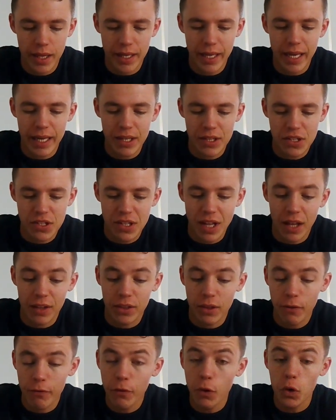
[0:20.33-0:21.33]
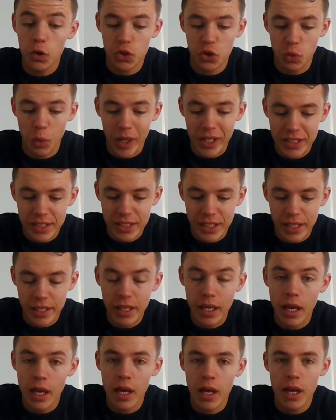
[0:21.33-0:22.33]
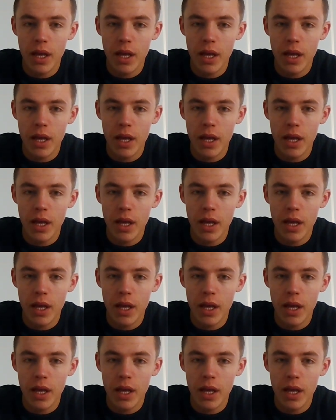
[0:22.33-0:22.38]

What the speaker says: the King's Stand, the 420,